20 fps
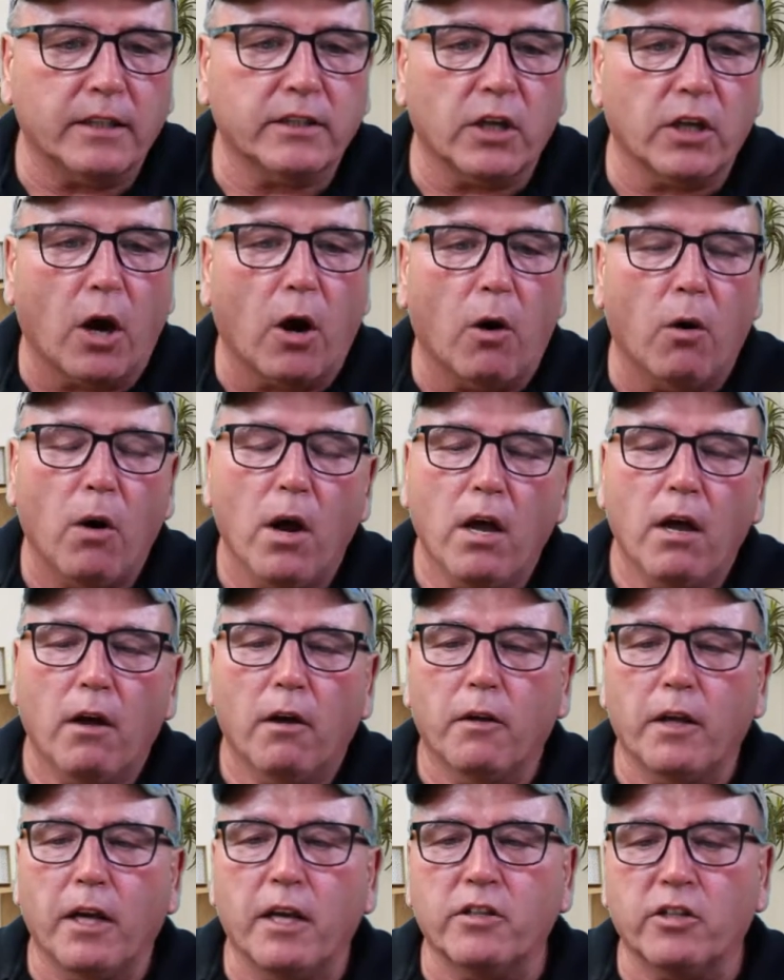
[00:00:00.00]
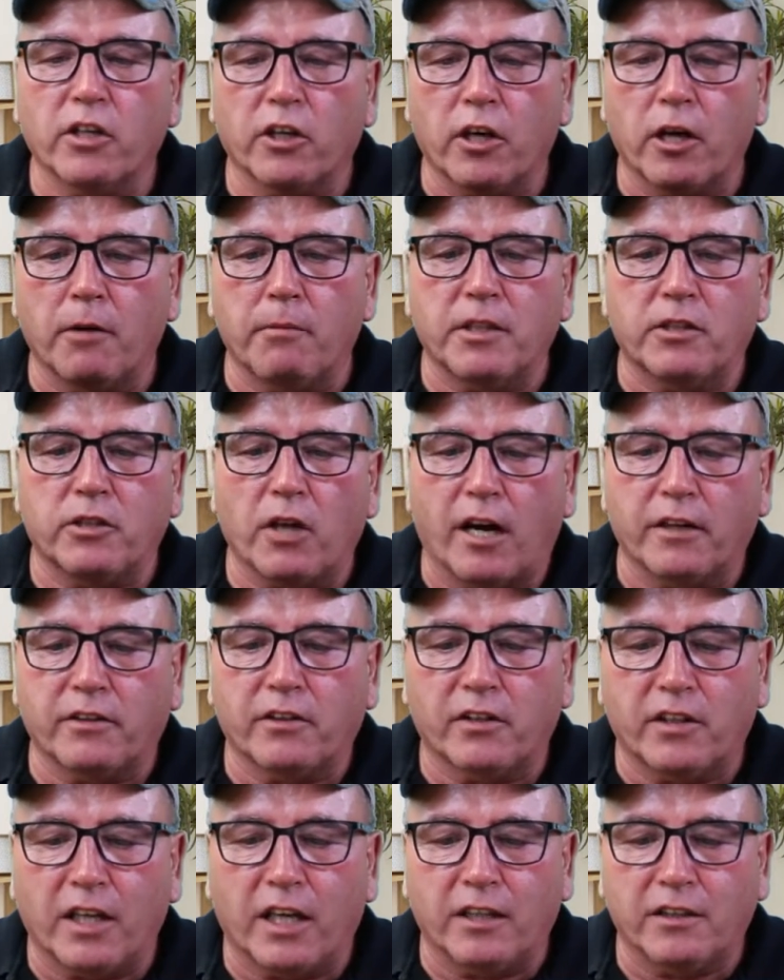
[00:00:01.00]
So these are going to be
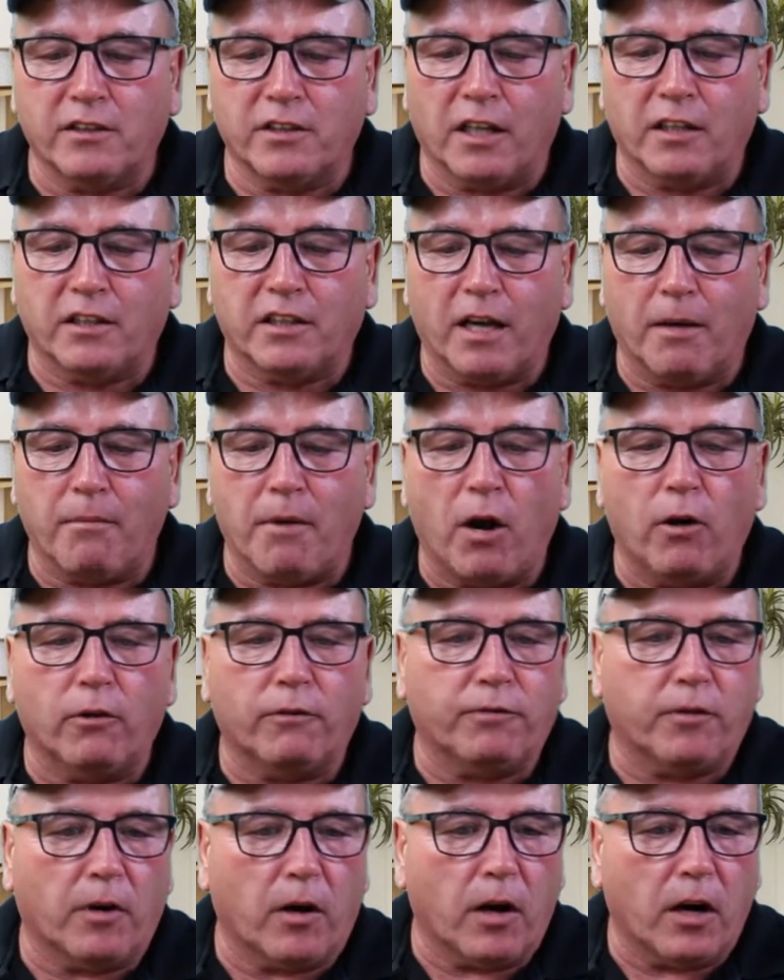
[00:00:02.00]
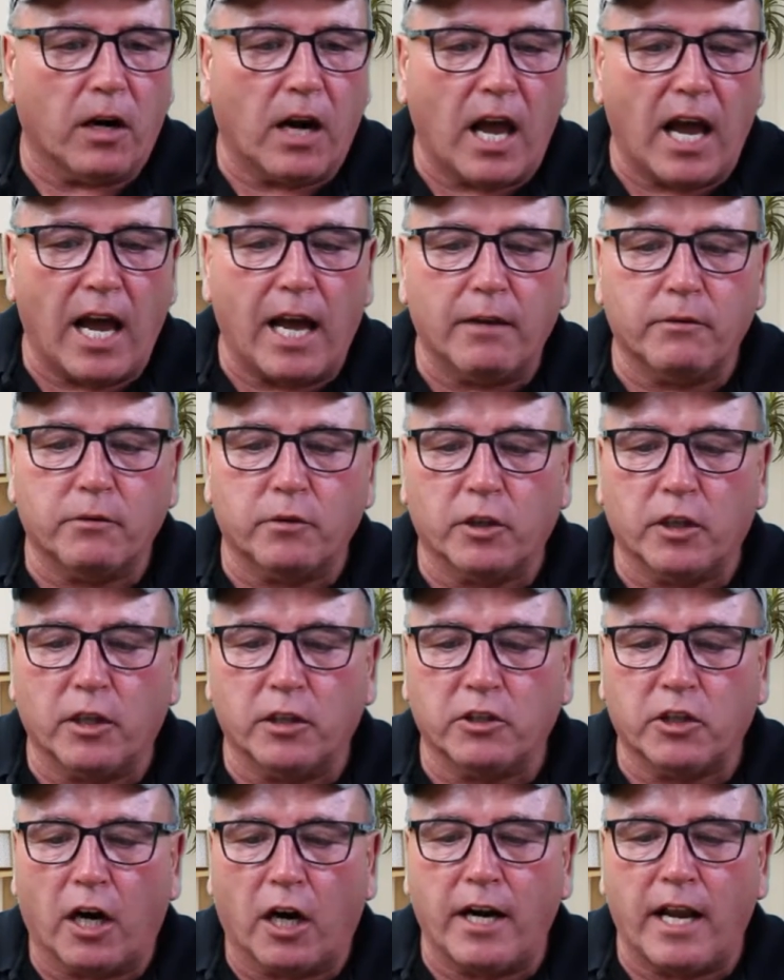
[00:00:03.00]
the things that come out for our lives. We're going
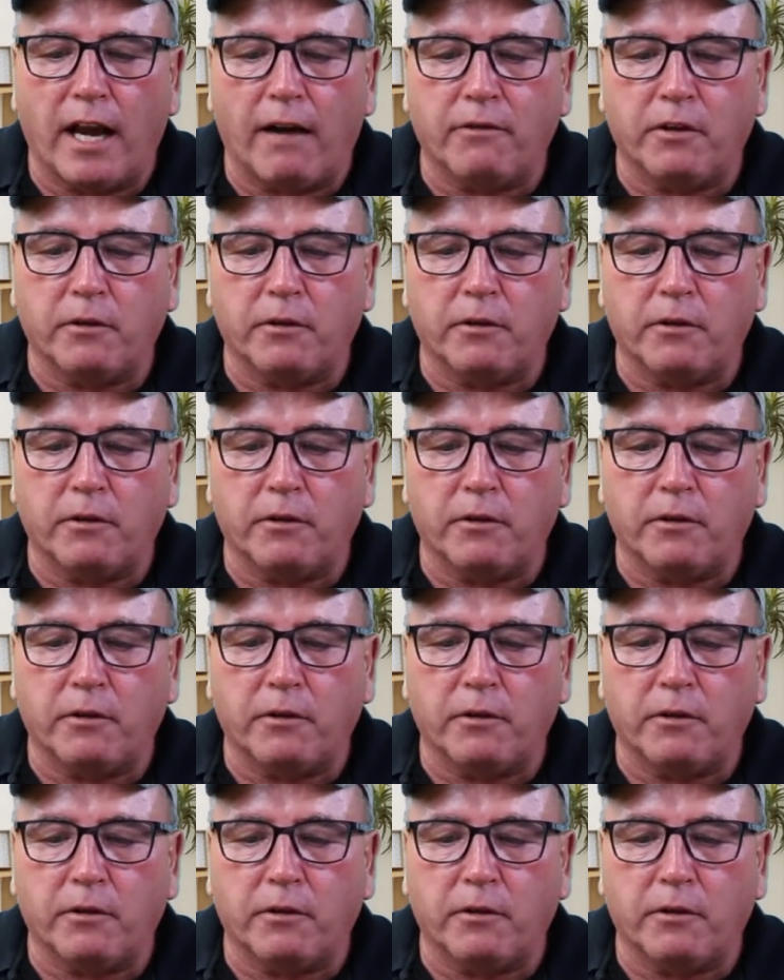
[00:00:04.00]
to start having